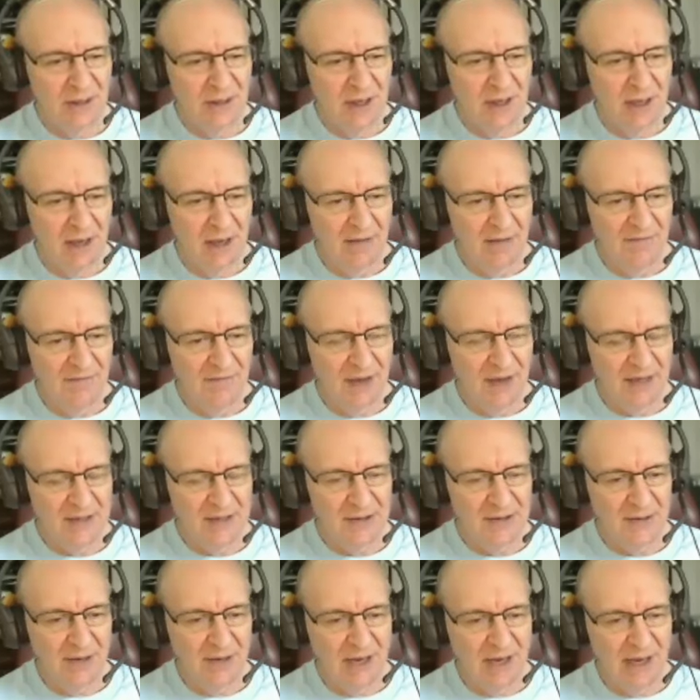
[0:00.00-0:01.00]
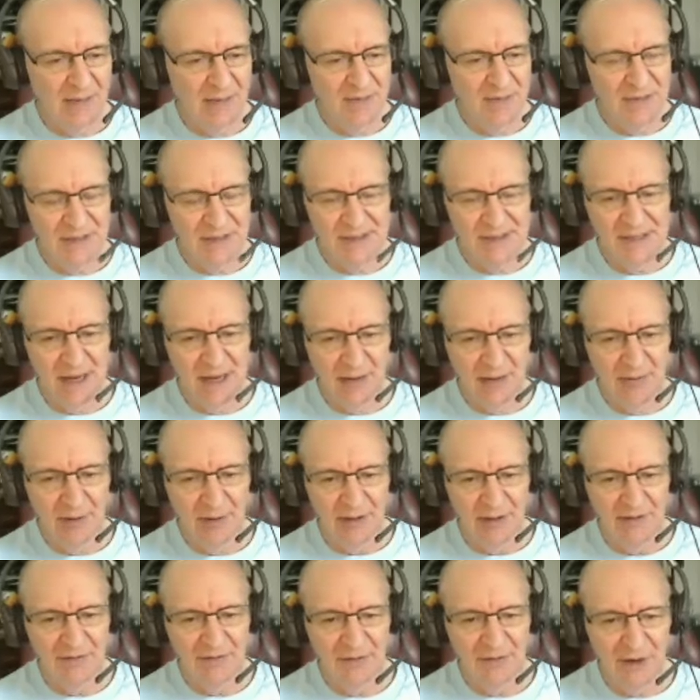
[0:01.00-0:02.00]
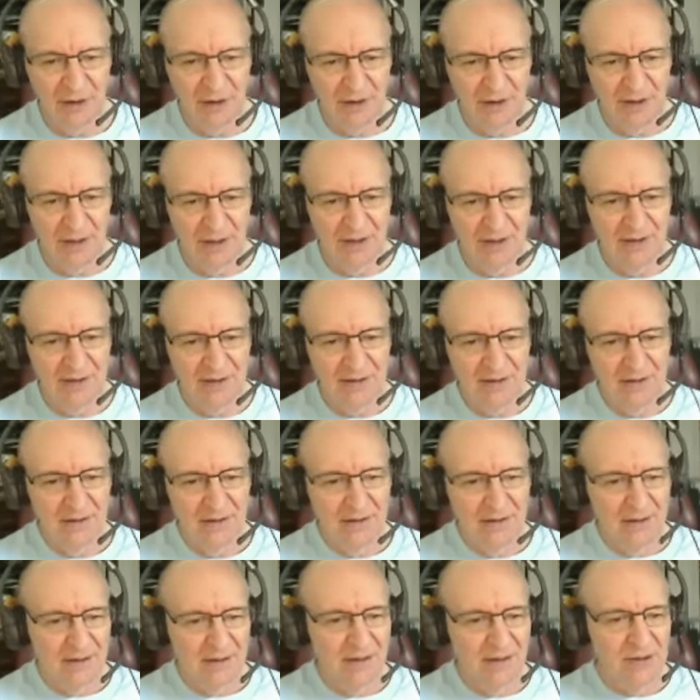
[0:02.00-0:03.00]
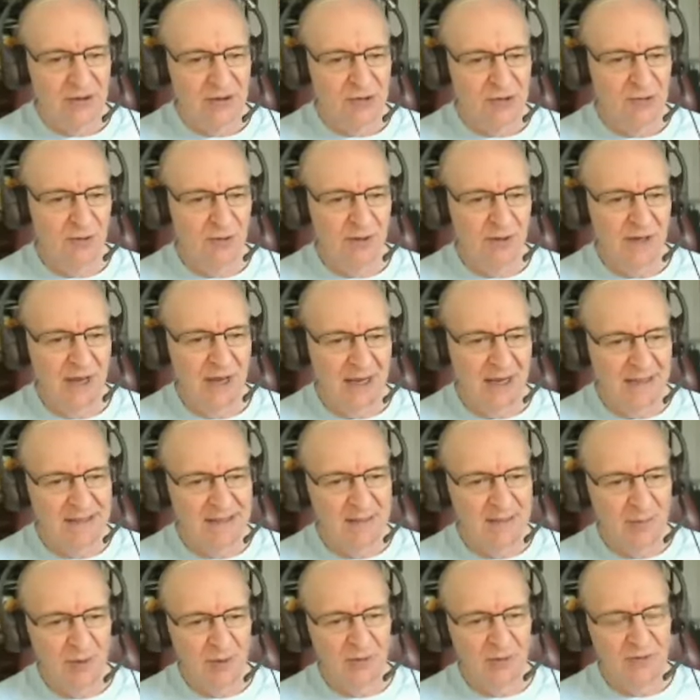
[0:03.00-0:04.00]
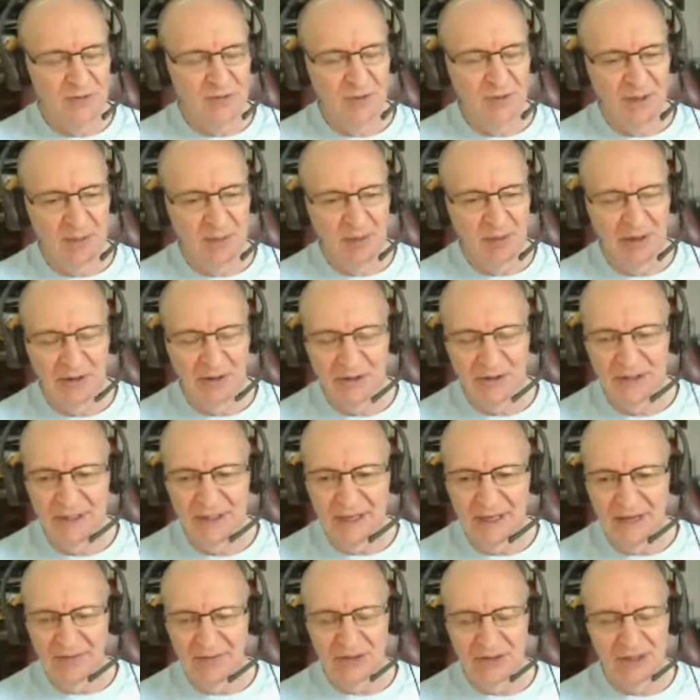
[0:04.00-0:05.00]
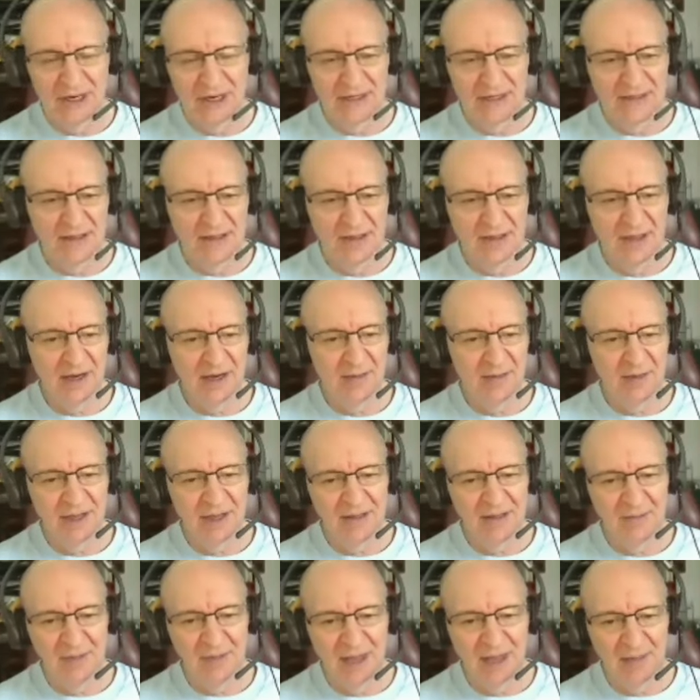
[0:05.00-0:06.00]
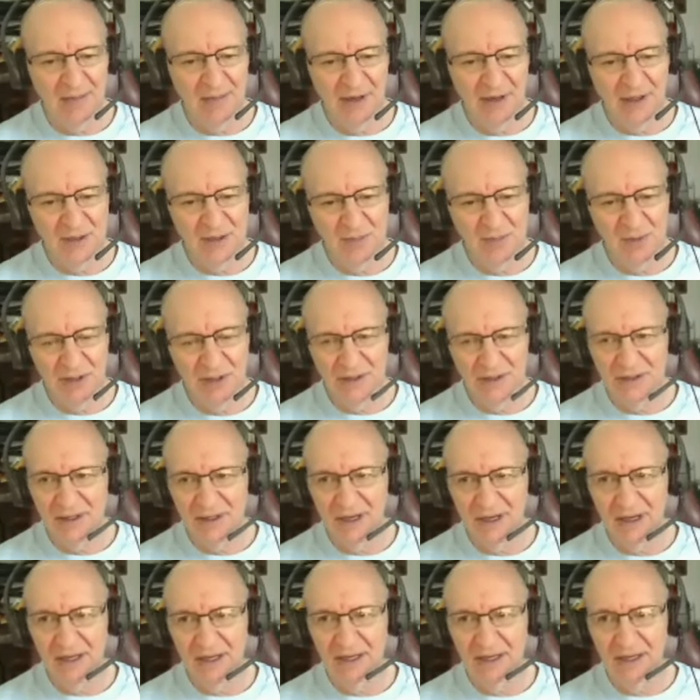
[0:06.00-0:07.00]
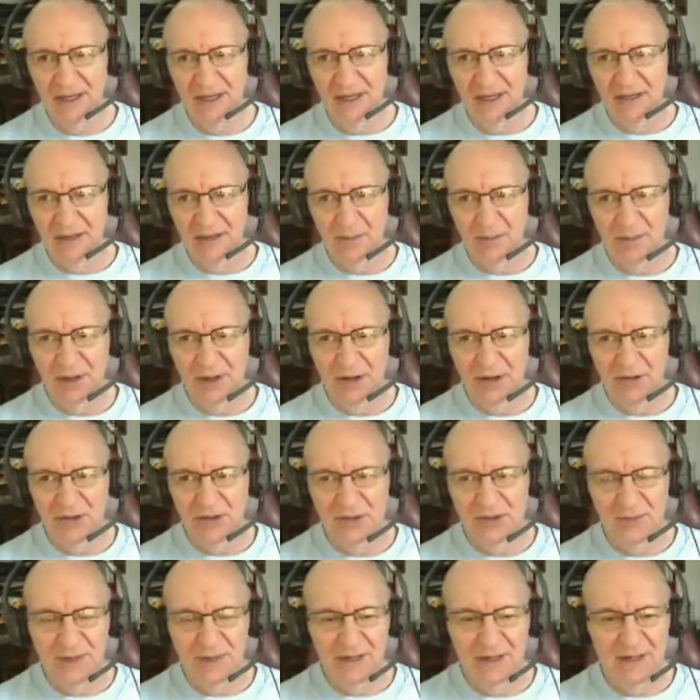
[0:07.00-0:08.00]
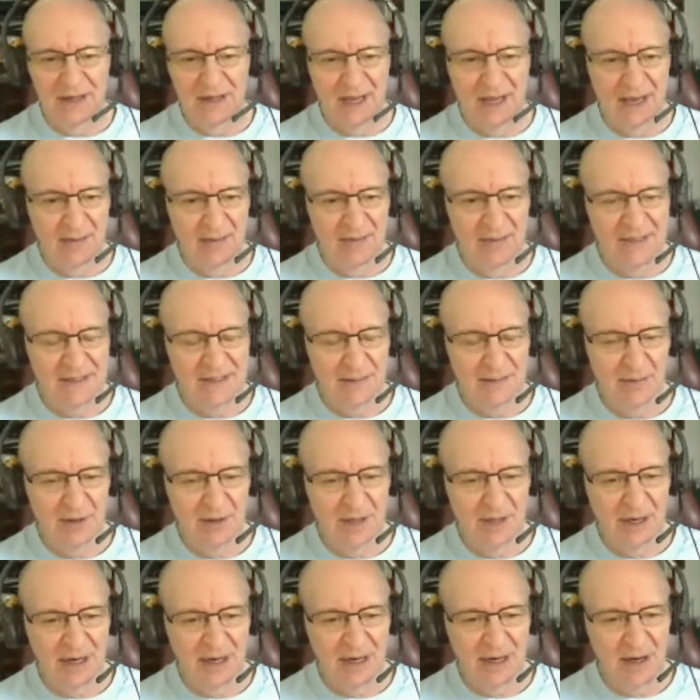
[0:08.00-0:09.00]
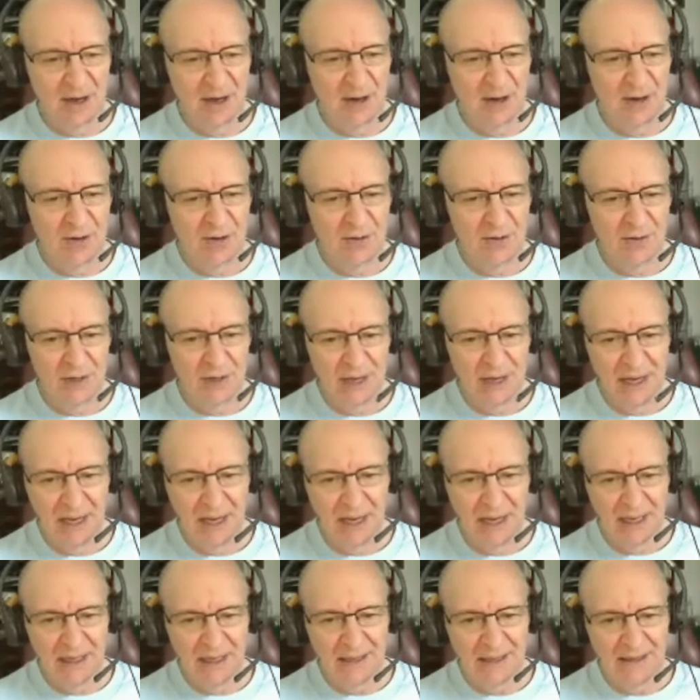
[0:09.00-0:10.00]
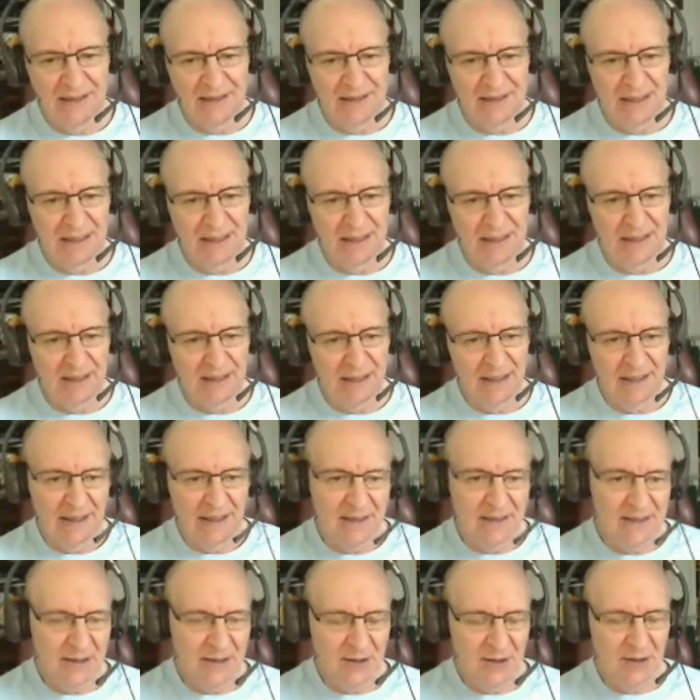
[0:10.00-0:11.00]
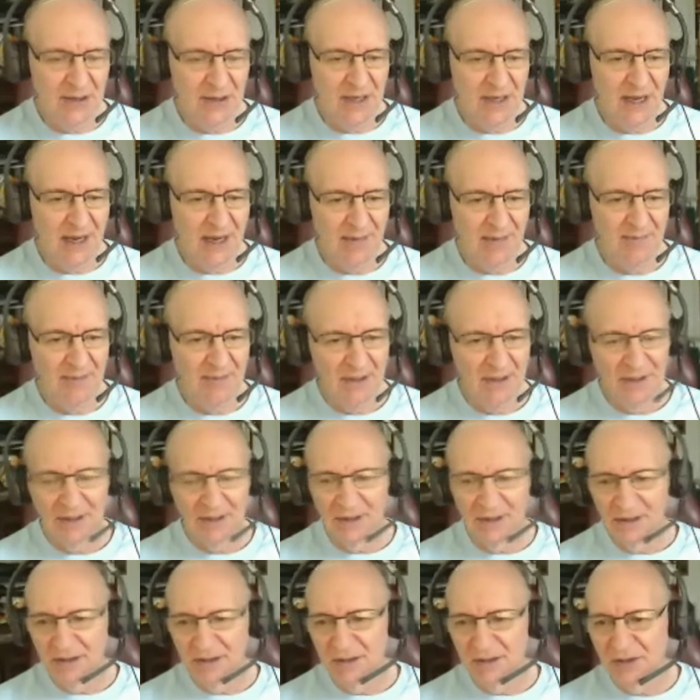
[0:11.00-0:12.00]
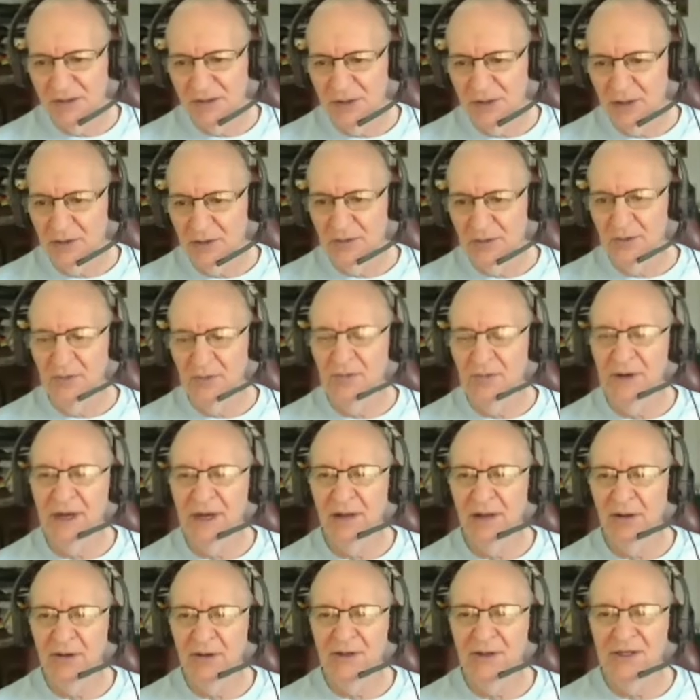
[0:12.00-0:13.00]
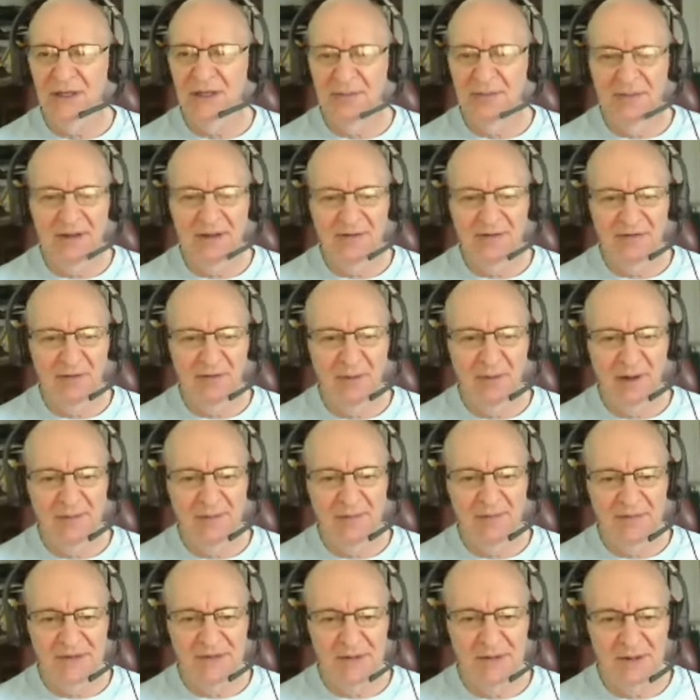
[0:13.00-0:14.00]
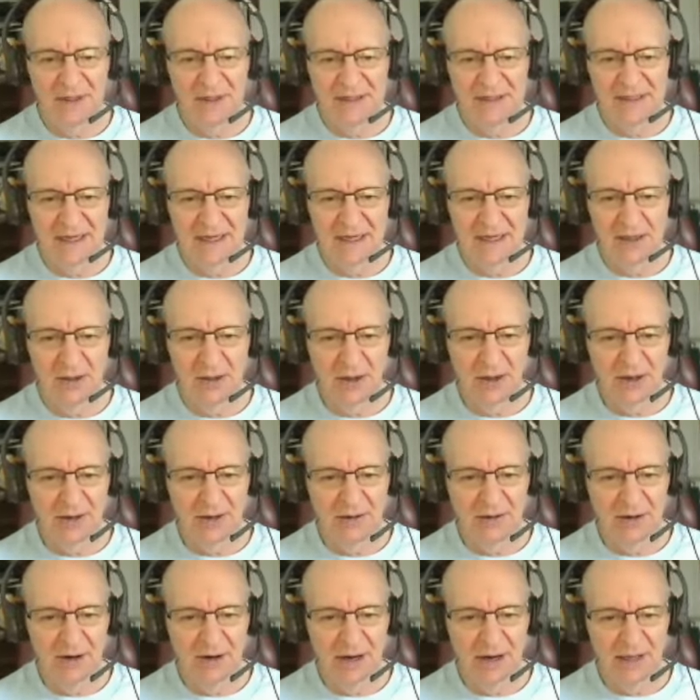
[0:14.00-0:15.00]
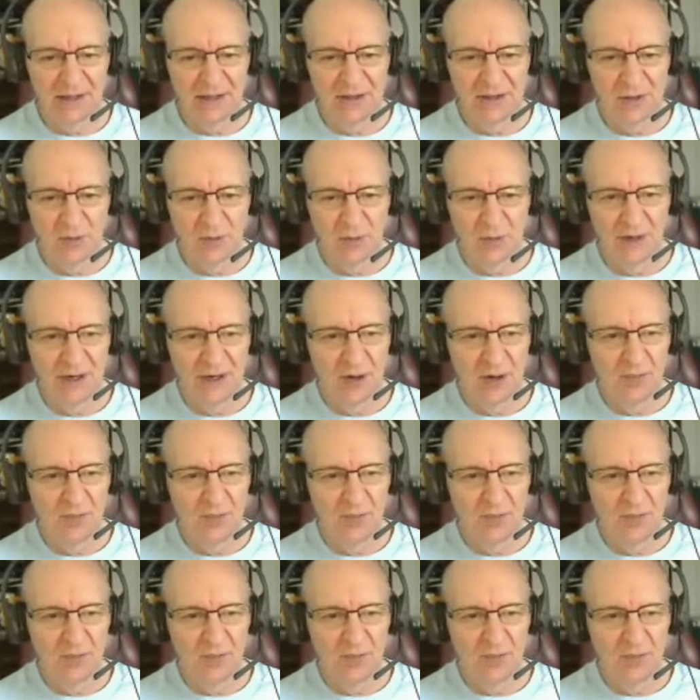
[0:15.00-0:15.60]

uh, faster games. It's not really fair to scrutinize the moves when the players didn't have a chance to think about them that much, but uh, the player submitted the game as someone that I know, and uh, it is a good game. So we can learn something from it. So let's take a look. All right, so white